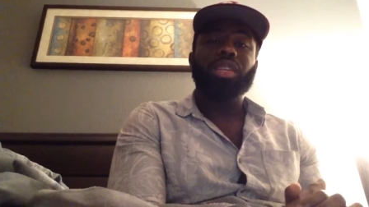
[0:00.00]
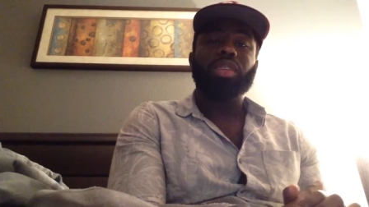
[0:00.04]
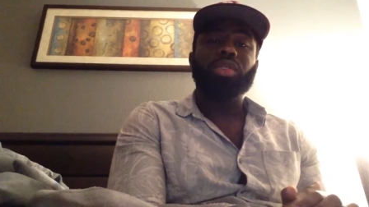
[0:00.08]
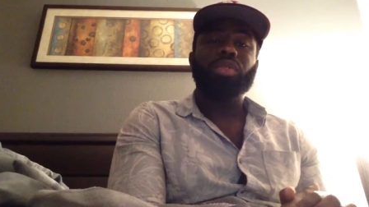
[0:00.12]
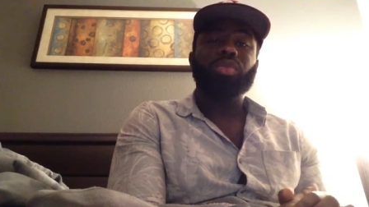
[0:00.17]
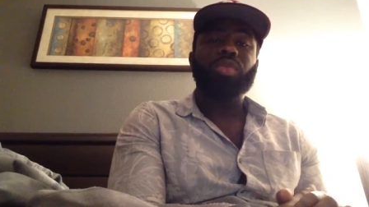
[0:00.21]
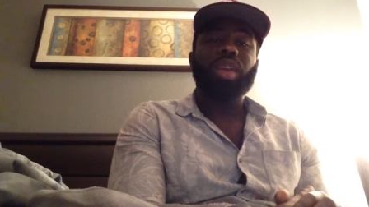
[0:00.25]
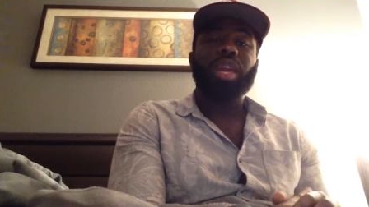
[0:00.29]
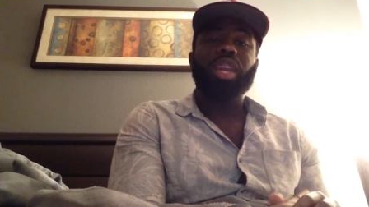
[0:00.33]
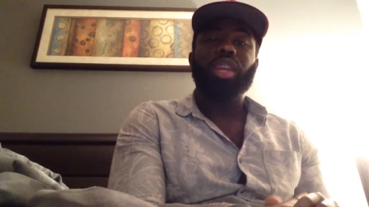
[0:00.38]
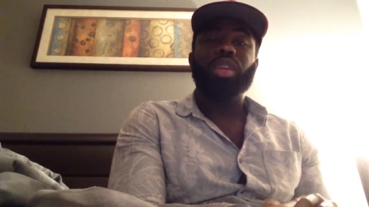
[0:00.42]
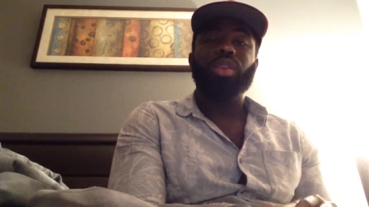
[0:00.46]

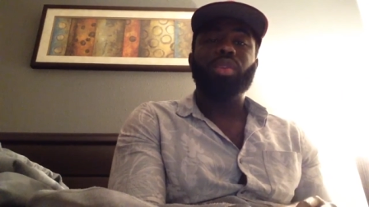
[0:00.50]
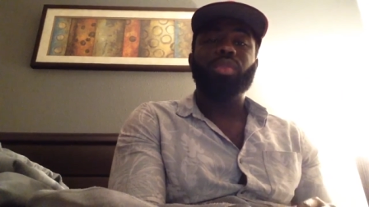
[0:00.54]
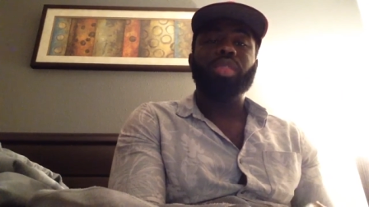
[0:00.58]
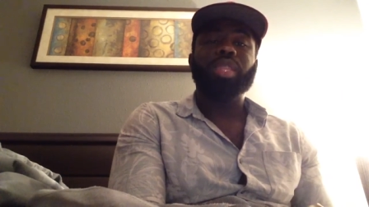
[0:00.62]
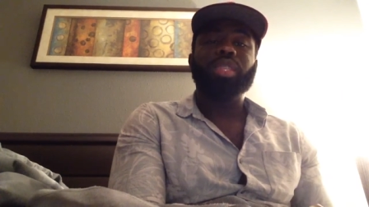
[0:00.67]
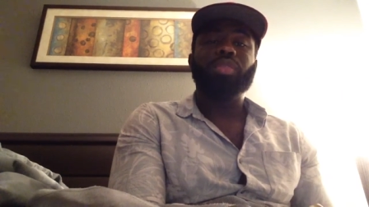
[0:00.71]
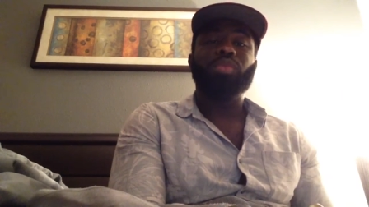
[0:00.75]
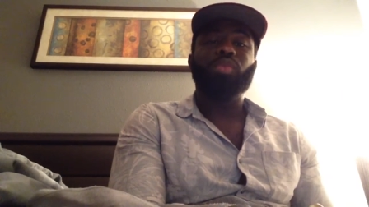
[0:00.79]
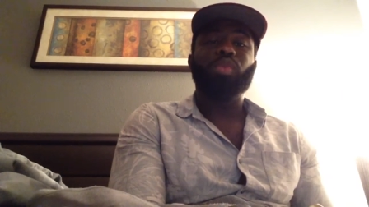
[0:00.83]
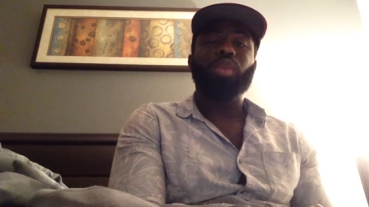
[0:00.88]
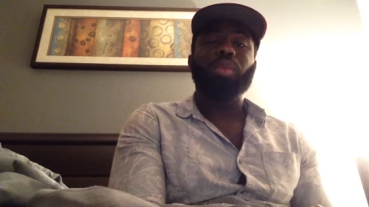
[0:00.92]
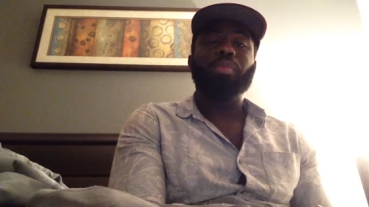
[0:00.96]
trying to do
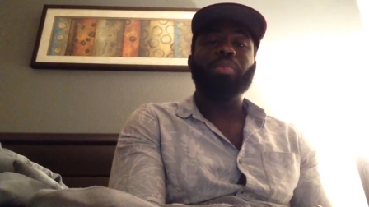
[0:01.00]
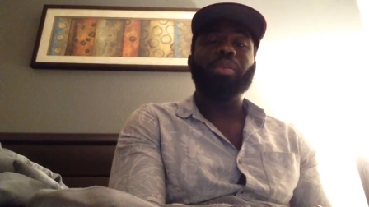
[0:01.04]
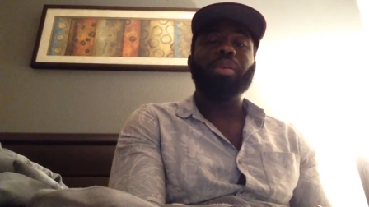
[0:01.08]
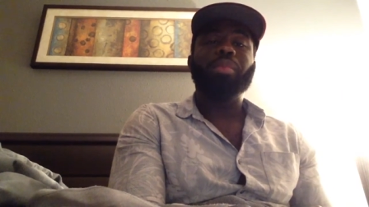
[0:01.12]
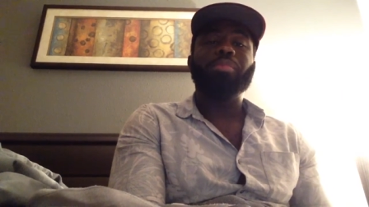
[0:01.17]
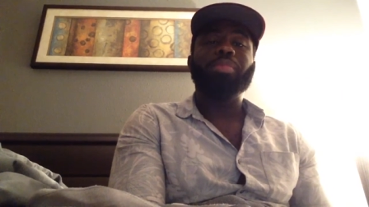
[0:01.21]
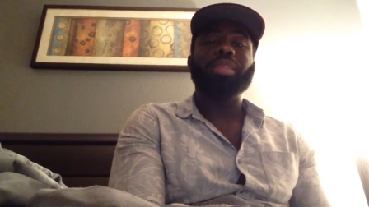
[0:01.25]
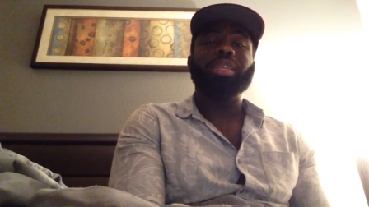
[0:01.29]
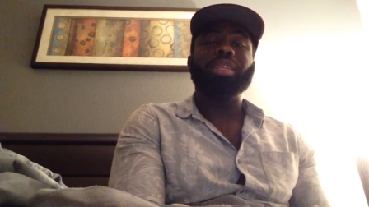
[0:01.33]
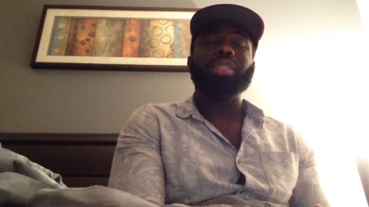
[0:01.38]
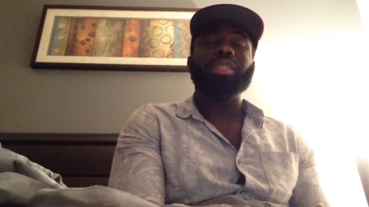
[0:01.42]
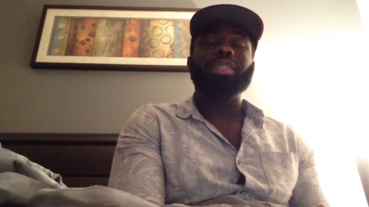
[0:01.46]
this for
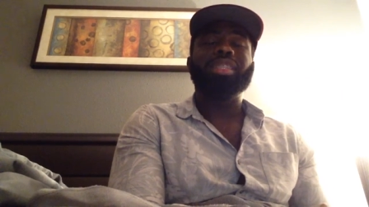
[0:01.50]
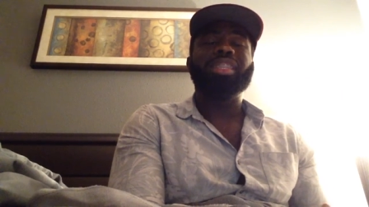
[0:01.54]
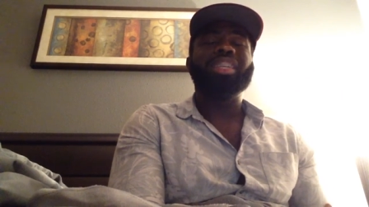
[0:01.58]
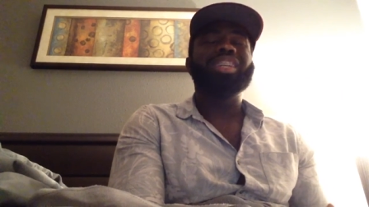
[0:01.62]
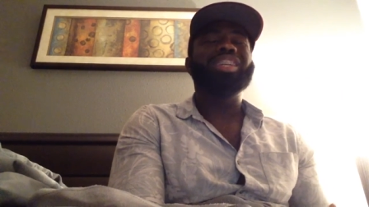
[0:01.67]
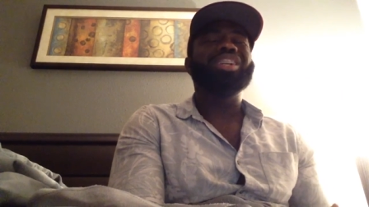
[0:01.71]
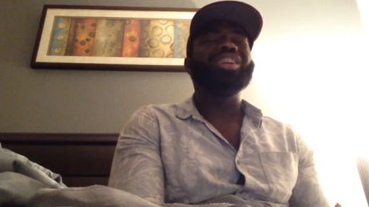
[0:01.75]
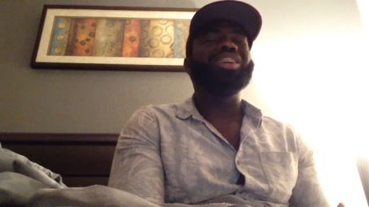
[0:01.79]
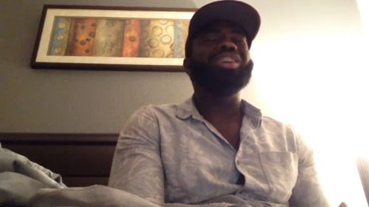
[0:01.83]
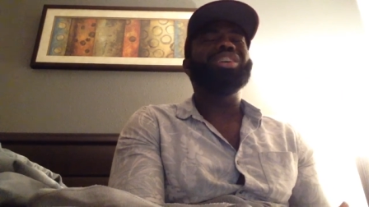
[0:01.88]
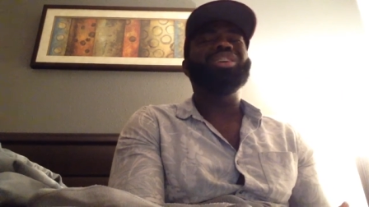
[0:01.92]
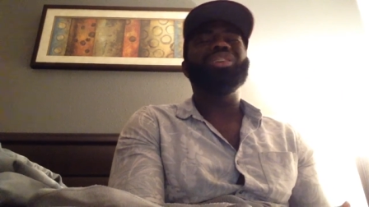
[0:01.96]
publicity.
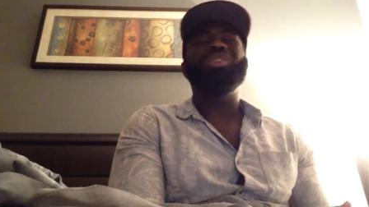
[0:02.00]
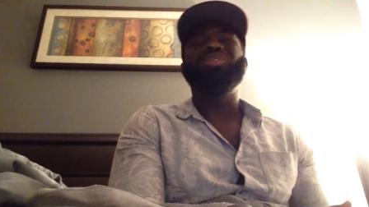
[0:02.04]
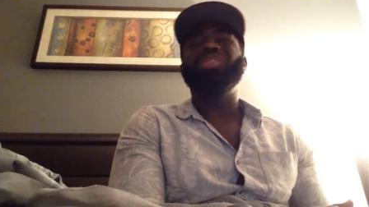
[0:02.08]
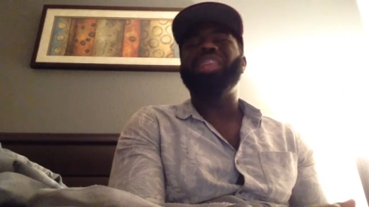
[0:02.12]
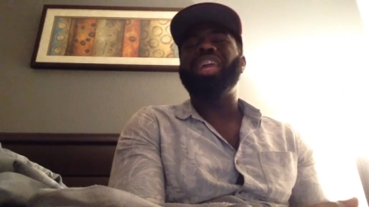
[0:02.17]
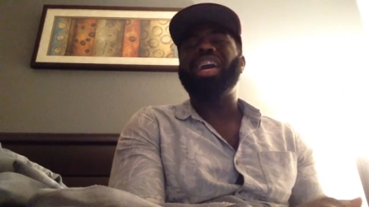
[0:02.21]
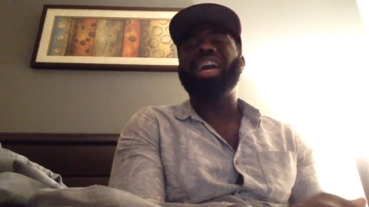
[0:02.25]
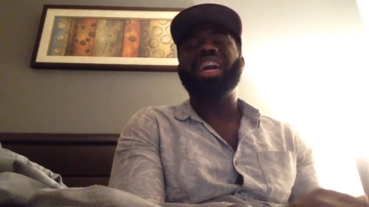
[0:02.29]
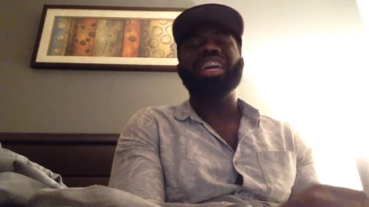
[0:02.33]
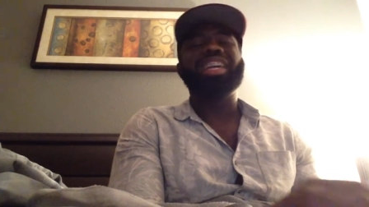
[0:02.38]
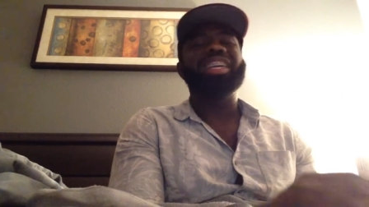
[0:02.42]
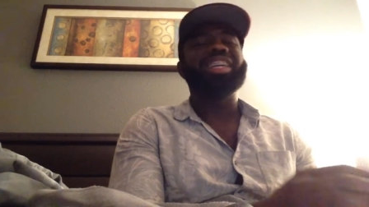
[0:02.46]
Girl, you
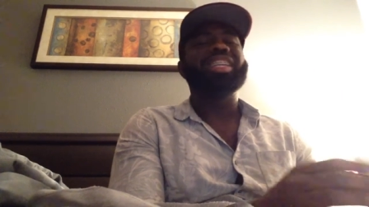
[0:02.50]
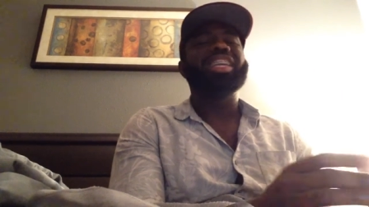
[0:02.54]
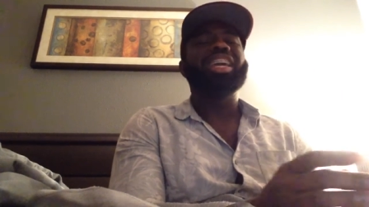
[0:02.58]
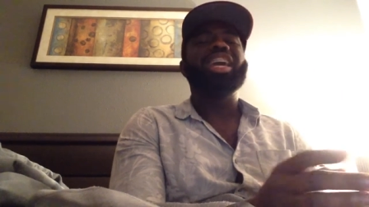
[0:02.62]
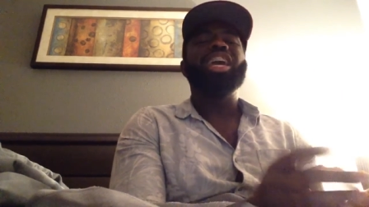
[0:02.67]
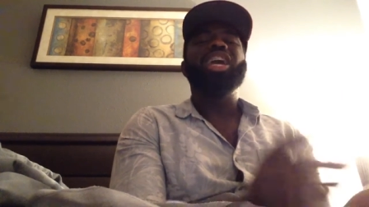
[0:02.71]
lying.